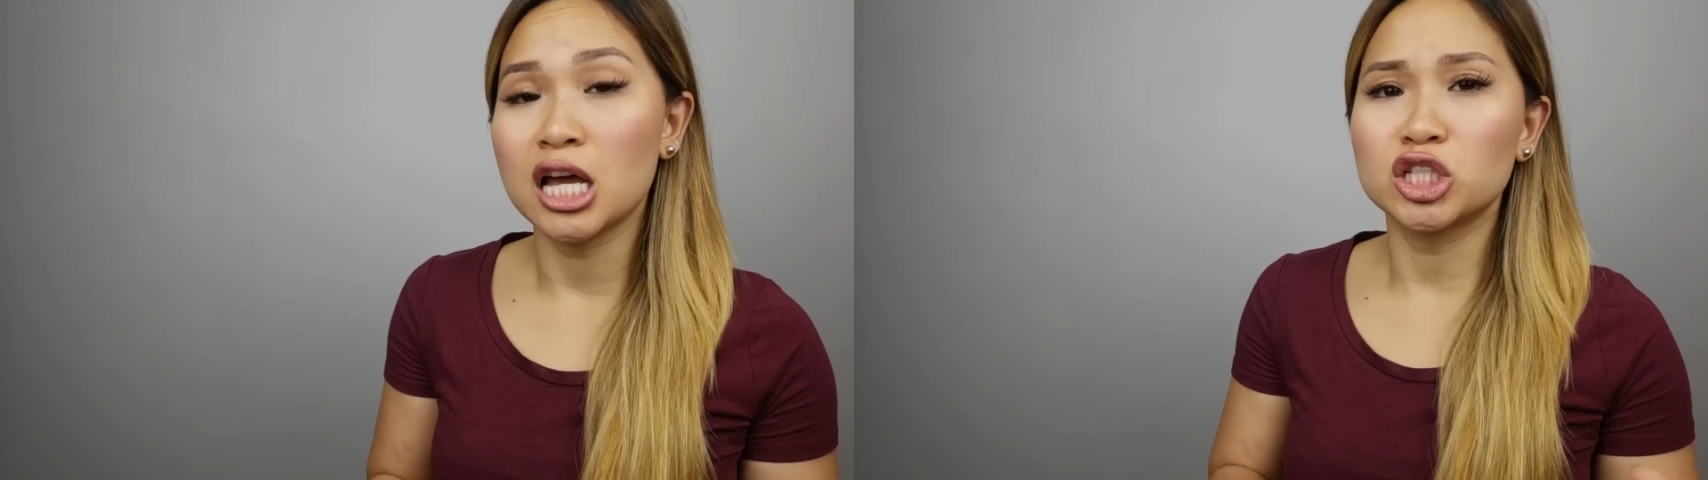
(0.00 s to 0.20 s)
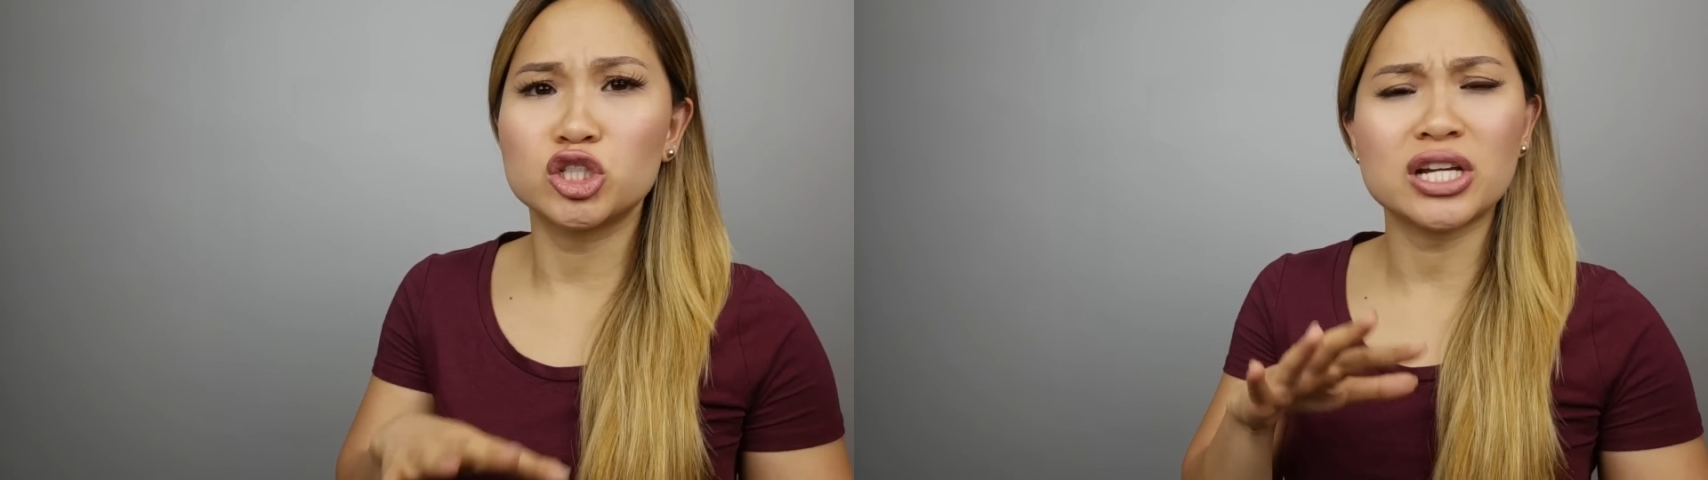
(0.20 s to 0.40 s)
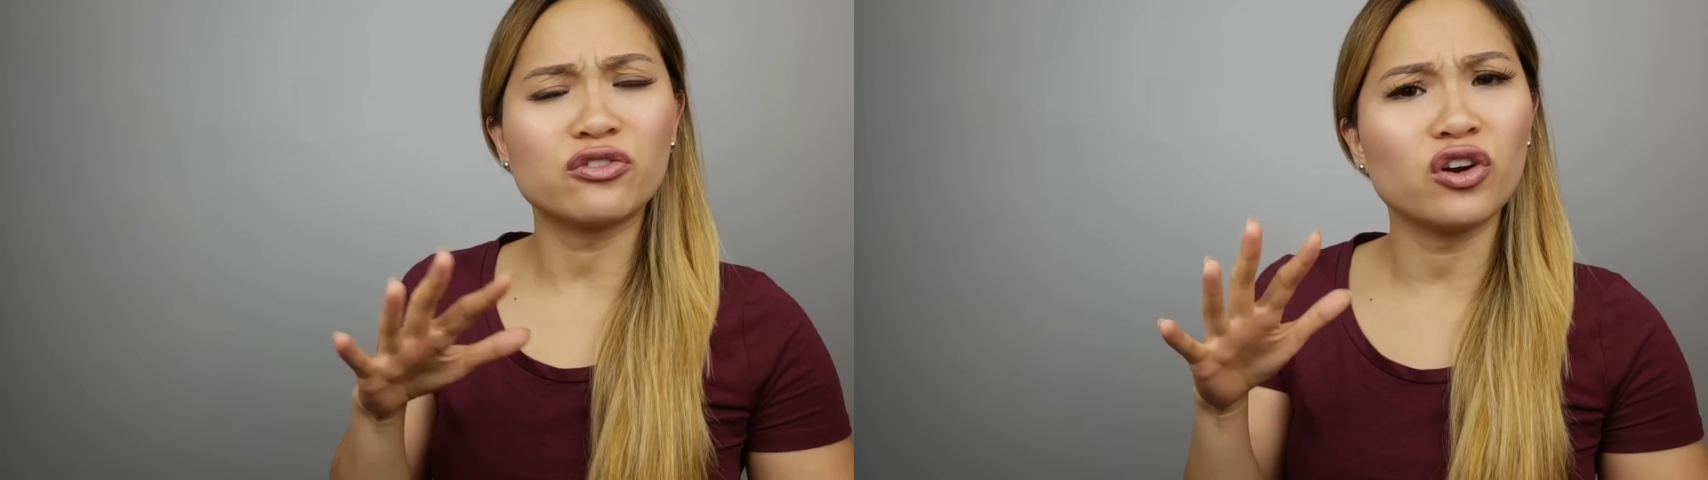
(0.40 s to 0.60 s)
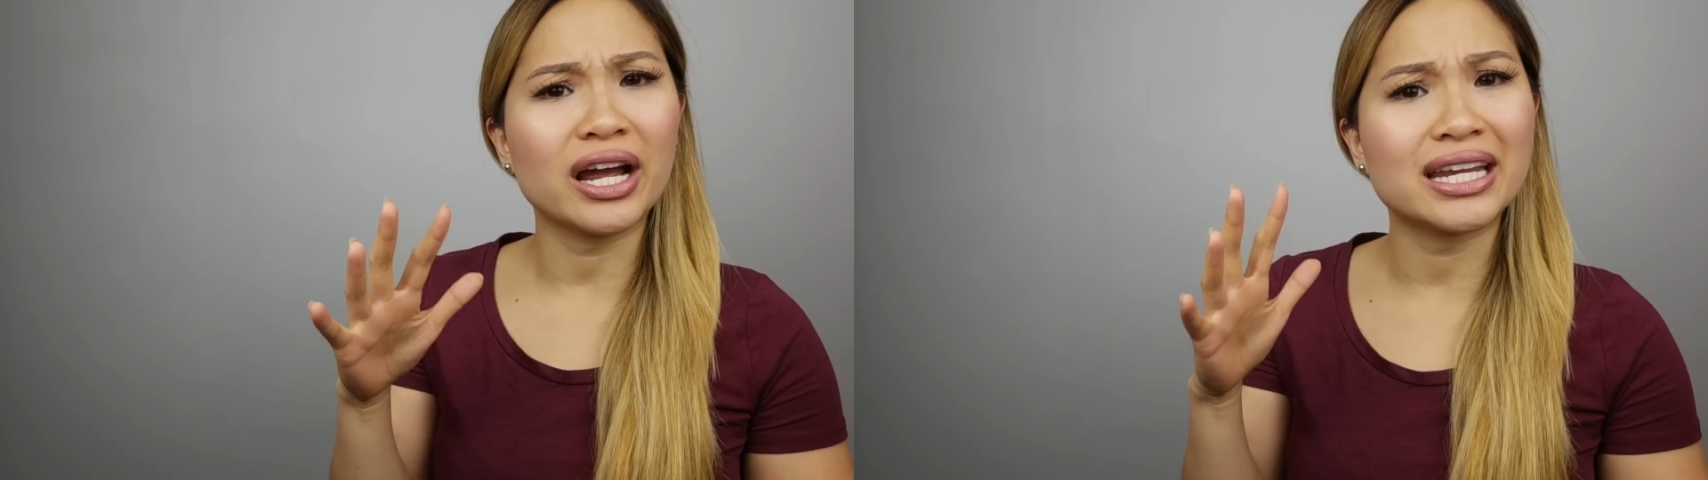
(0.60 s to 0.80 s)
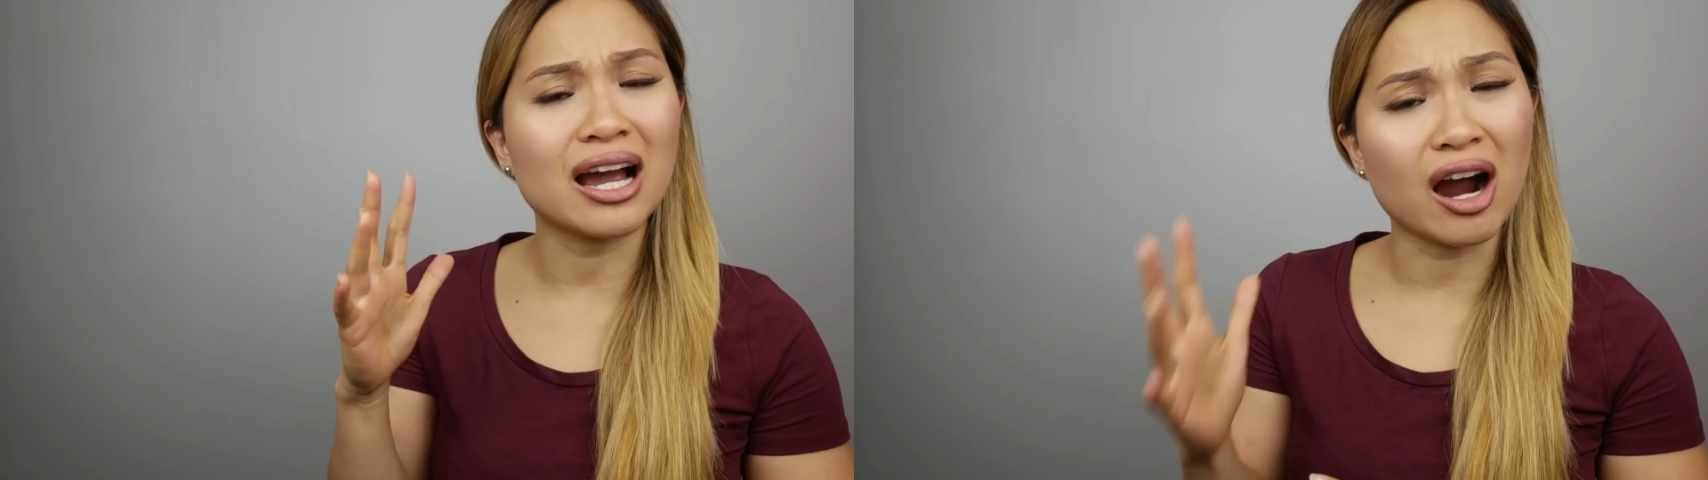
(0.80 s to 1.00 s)
to check for
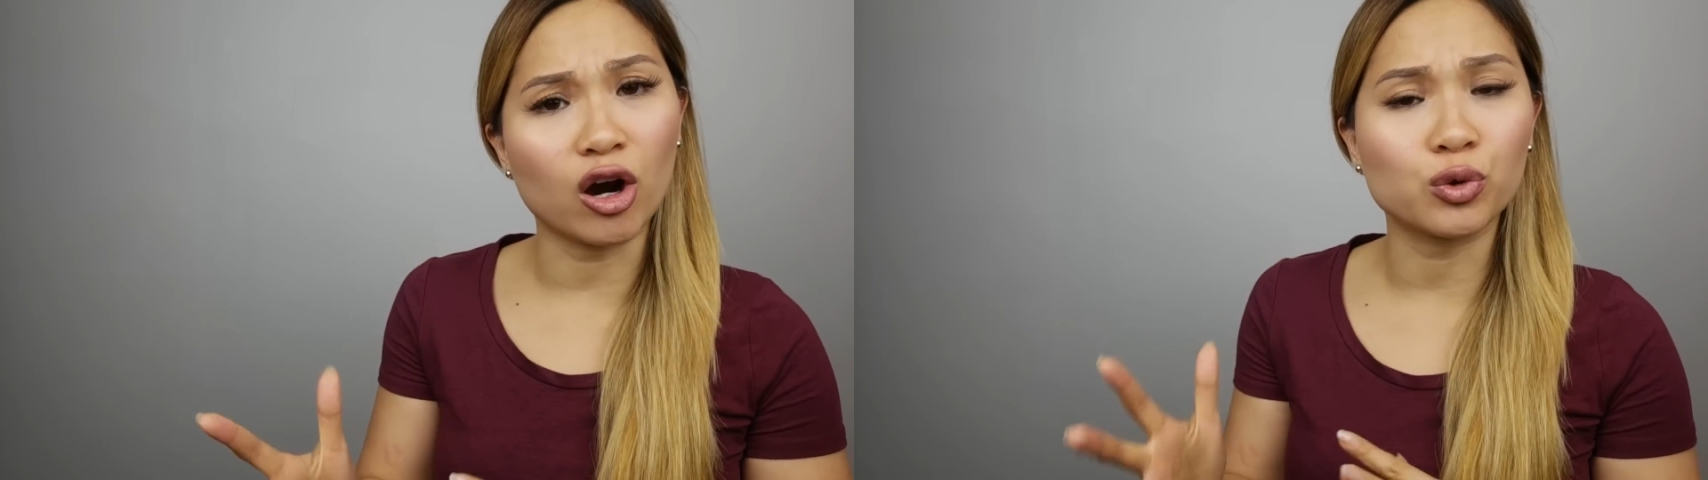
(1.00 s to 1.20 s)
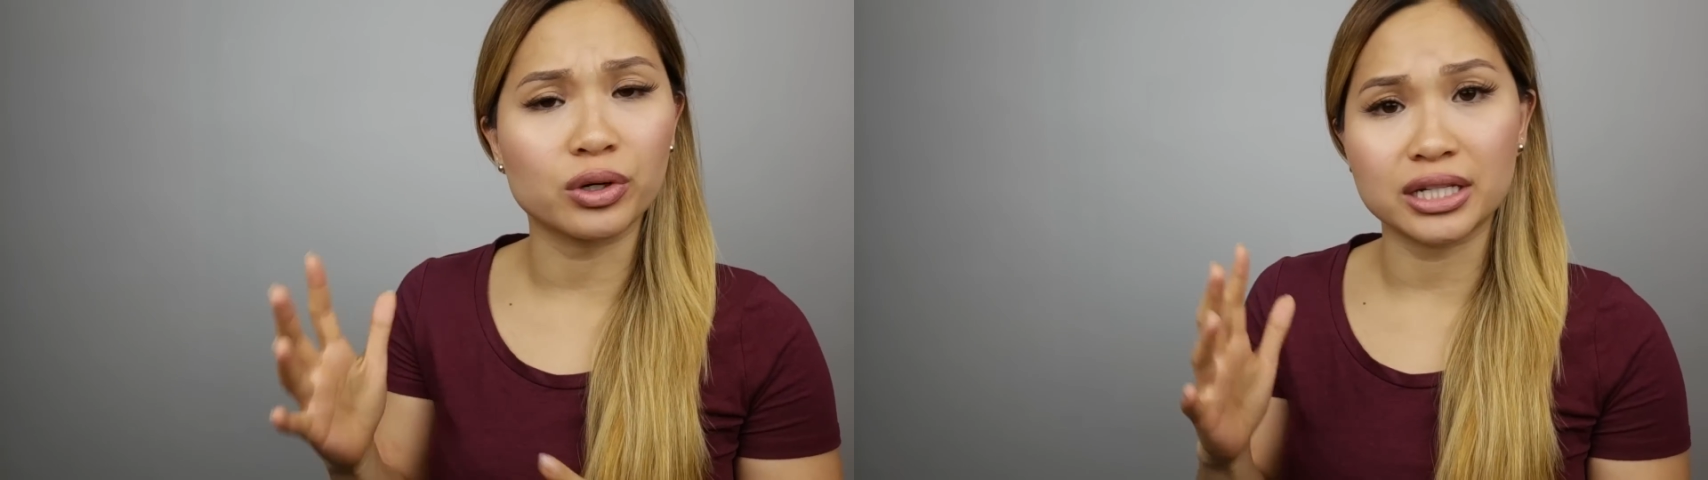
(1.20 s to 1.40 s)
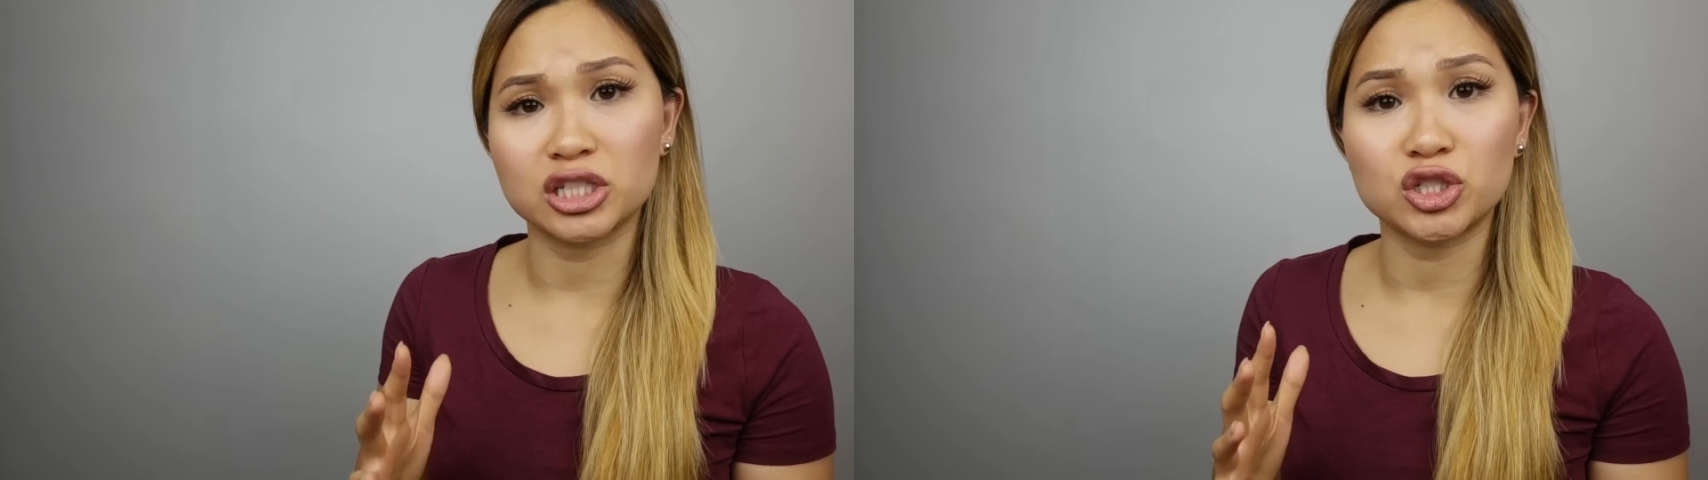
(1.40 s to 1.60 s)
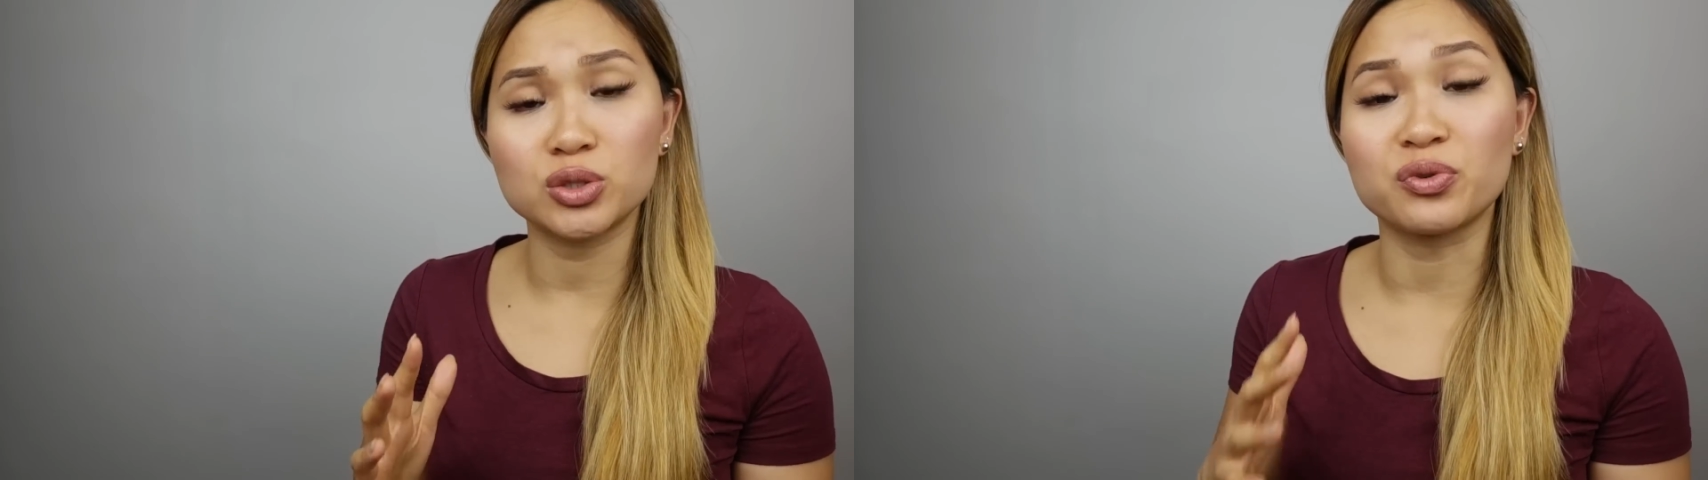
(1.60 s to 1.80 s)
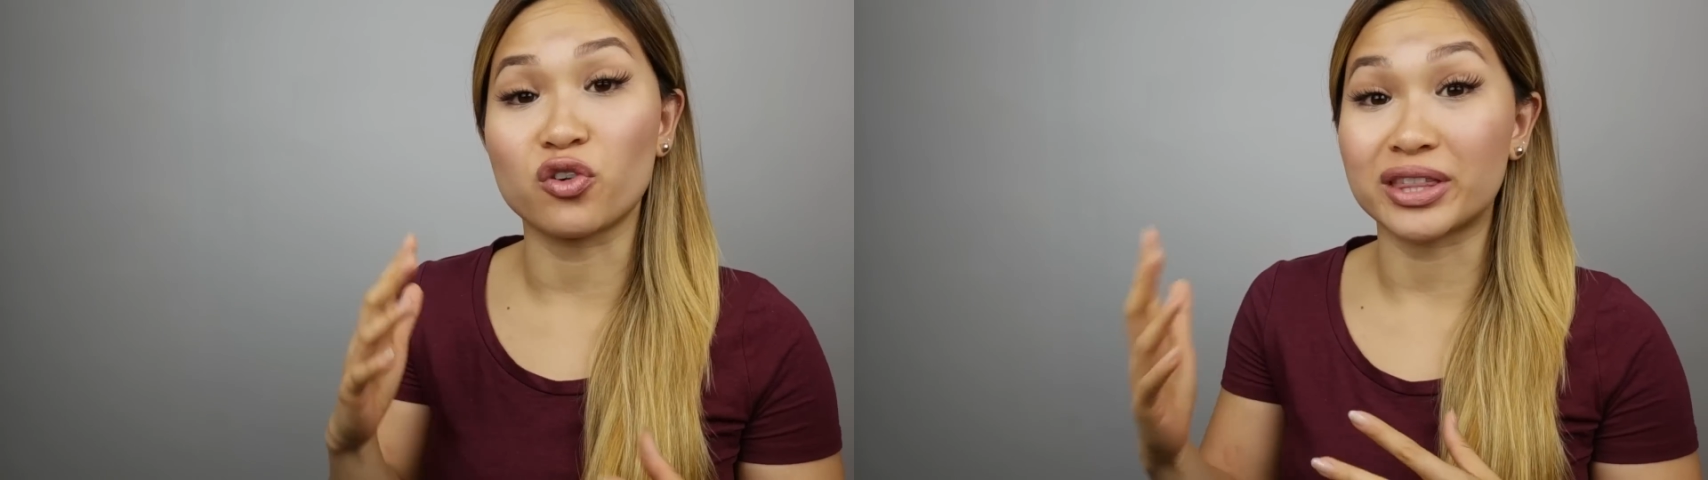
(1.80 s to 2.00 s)
any hardware issues
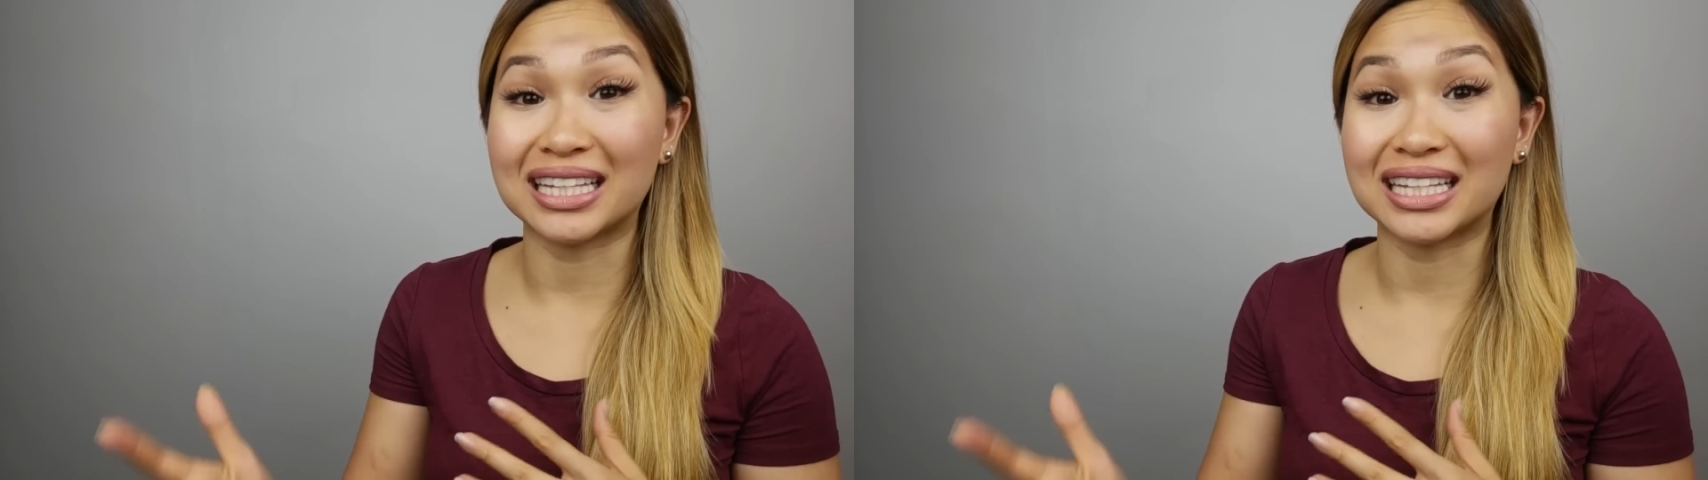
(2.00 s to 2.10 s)
before they